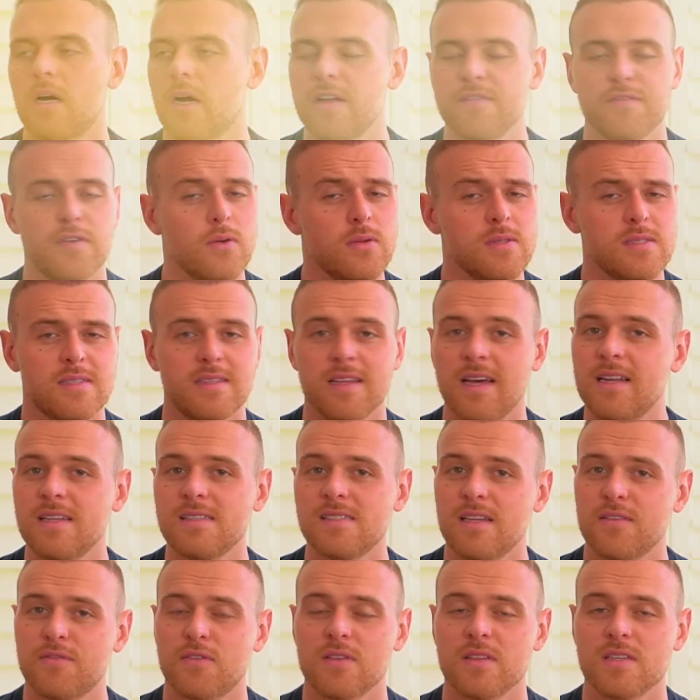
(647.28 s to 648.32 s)
All right, folks, that
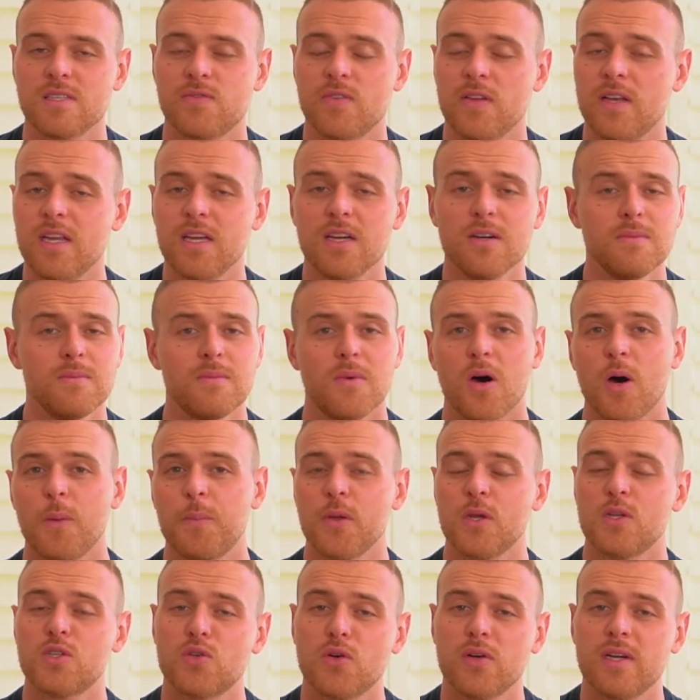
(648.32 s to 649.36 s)
is it for this video.
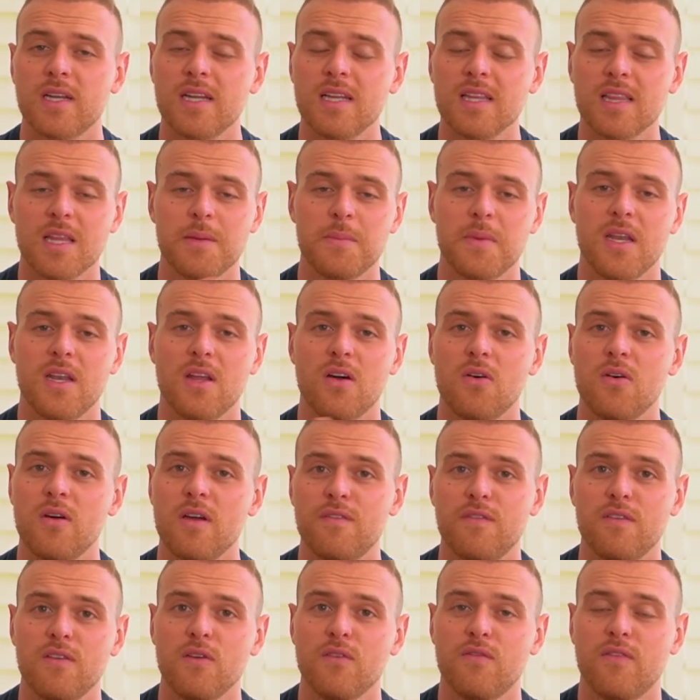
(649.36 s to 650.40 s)
Hope you enjoyed it. Let me know
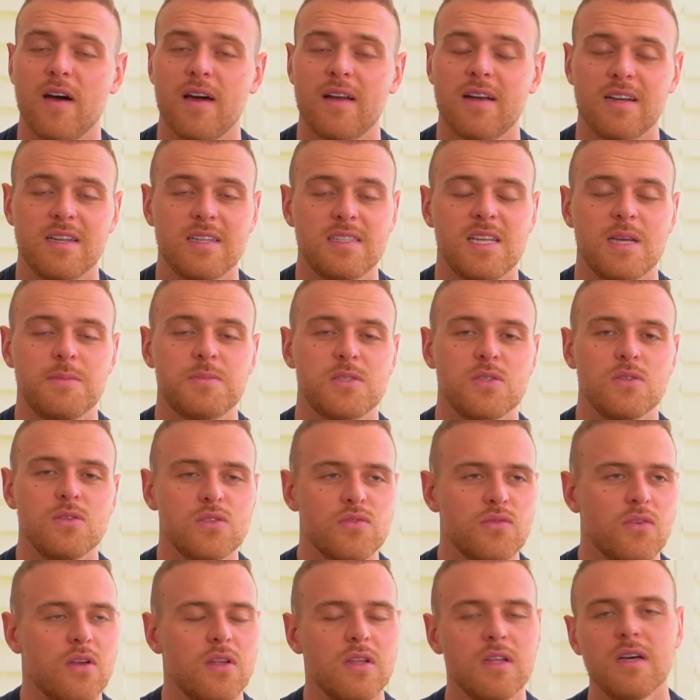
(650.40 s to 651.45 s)
if you found any tips
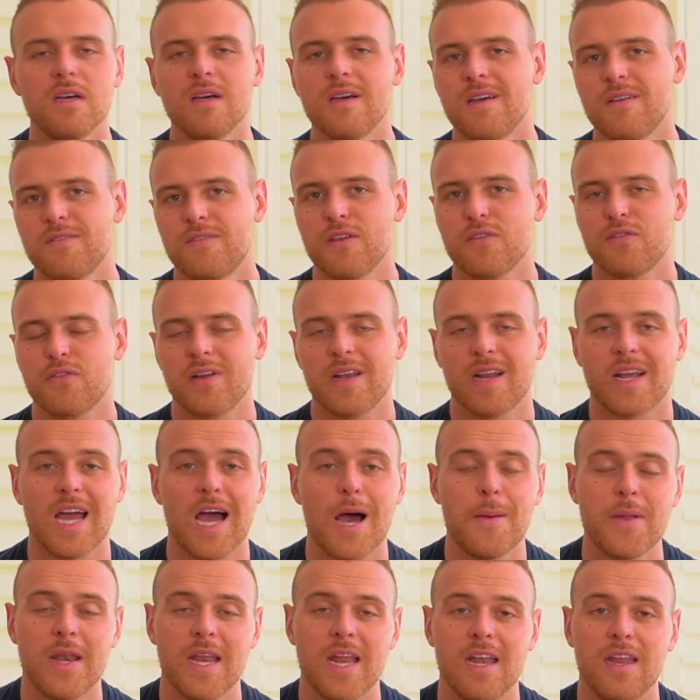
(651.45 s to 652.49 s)
useful. Feel free to
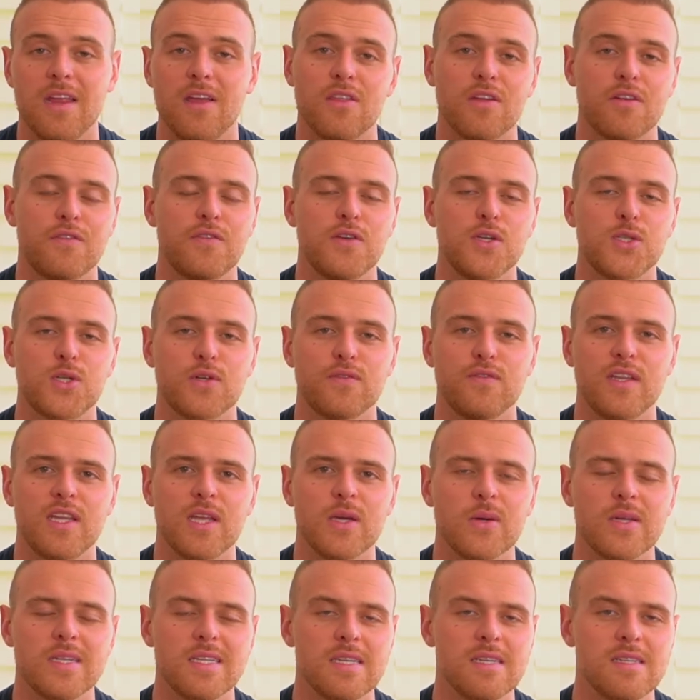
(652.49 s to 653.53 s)
comment any other future
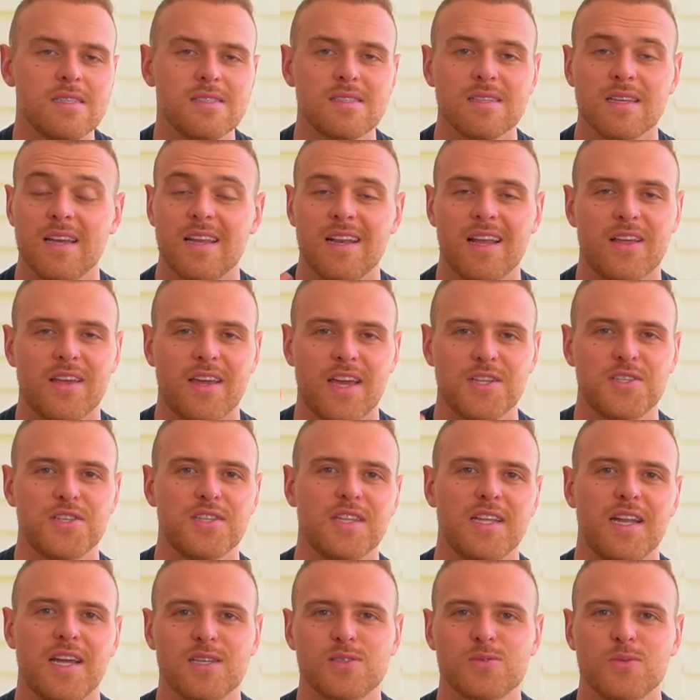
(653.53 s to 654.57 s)
video ideas, and I'll catch you
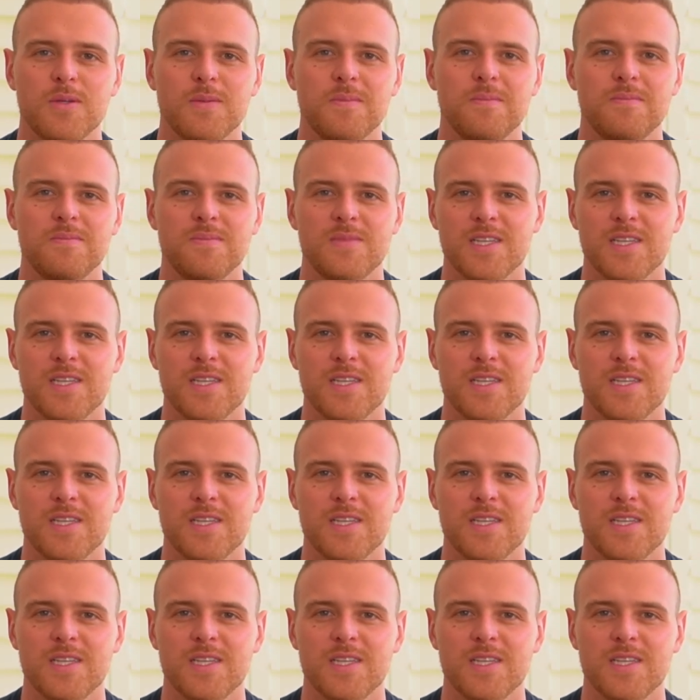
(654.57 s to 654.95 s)
in the next one.